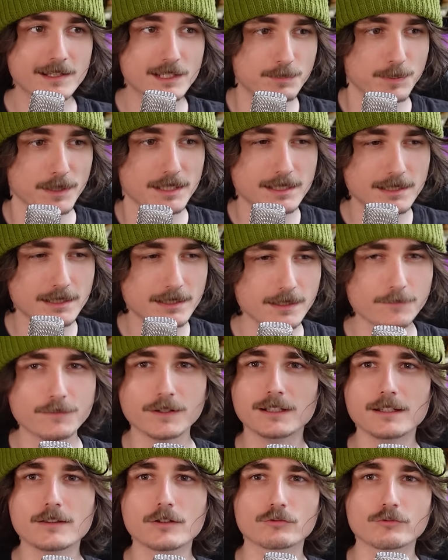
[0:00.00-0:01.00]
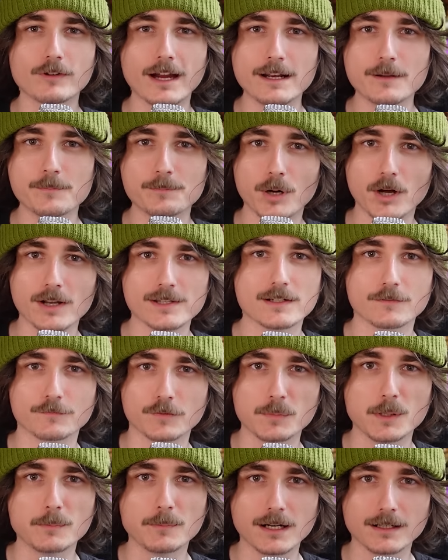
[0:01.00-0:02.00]
specifically the red imposter
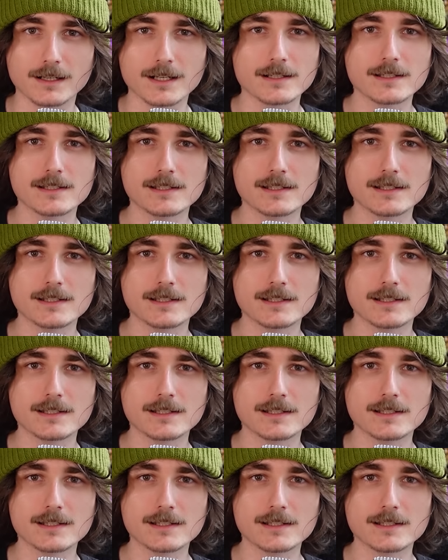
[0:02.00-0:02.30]
from Among